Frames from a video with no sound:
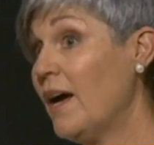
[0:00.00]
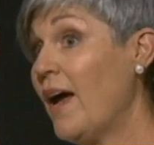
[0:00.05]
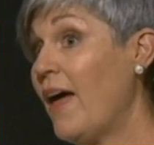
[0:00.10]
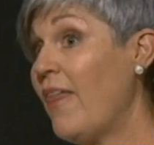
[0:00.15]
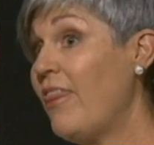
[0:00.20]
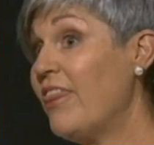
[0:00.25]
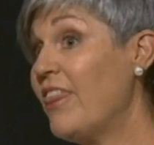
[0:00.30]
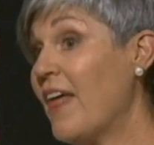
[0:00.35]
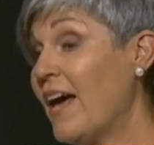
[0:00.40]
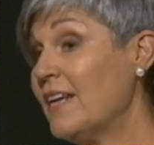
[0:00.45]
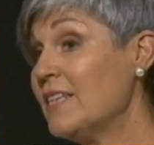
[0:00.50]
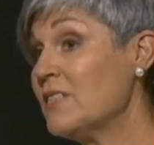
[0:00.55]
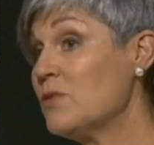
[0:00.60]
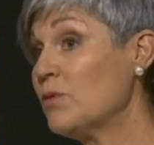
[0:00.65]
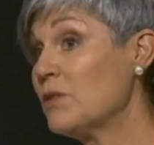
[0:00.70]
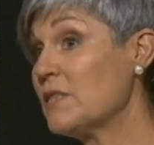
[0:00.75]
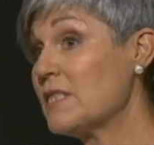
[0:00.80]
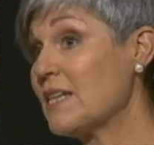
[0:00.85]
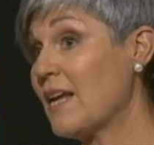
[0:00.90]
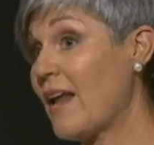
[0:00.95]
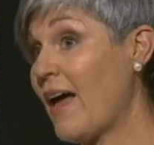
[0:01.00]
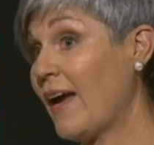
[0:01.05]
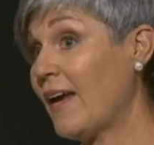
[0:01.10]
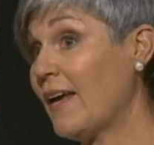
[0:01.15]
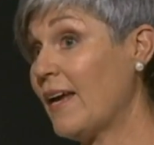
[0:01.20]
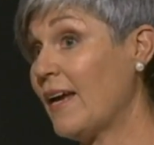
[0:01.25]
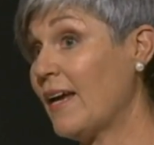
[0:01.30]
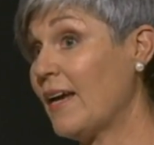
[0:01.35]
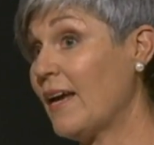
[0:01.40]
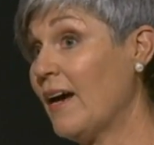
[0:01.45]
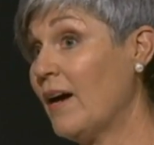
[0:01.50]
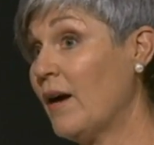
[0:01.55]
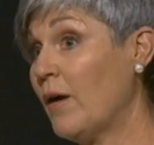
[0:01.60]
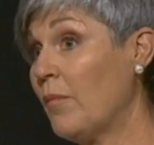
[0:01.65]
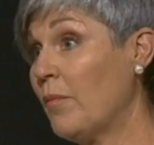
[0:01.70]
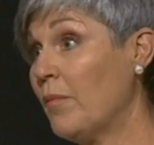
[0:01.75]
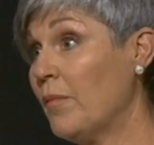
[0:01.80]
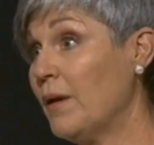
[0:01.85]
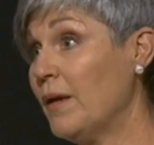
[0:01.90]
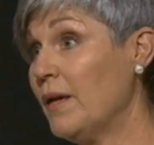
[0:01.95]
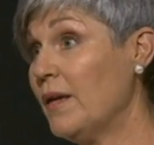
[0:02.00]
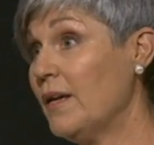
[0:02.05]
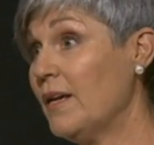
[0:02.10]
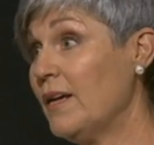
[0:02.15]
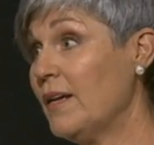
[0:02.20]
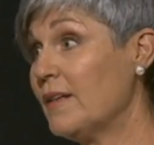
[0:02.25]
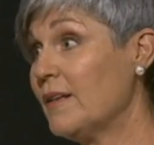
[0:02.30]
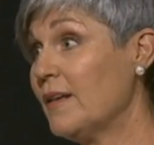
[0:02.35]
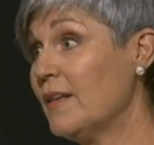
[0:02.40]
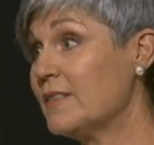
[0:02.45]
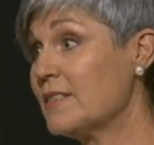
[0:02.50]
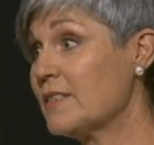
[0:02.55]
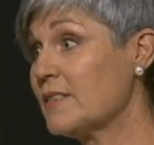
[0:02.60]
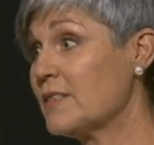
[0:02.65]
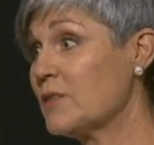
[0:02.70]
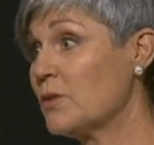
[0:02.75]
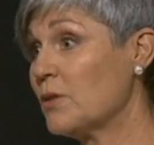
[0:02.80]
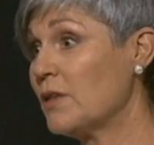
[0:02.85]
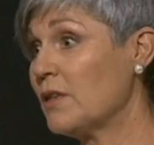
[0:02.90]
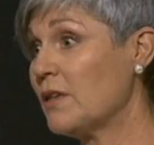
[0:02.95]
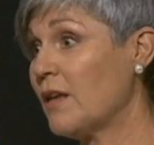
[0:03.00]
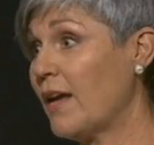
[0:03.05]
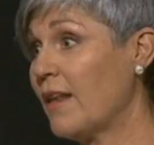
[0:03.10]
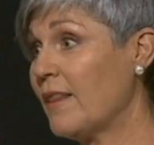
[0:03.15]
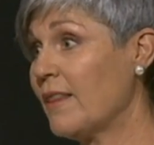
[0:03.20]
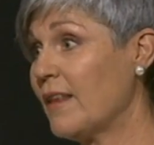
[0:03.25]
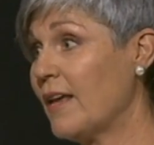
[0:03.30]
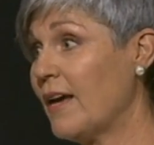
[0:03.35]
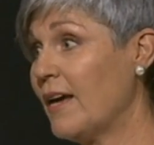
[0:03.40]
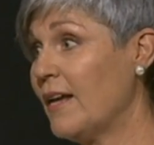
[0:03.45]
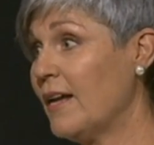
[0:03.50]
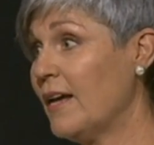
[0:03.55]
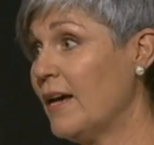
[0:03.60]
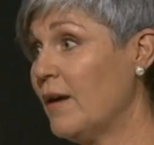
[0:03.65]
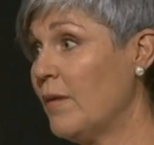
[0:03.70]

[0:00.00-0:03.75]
And that is what's lacking. Um, it, it's sort of like that.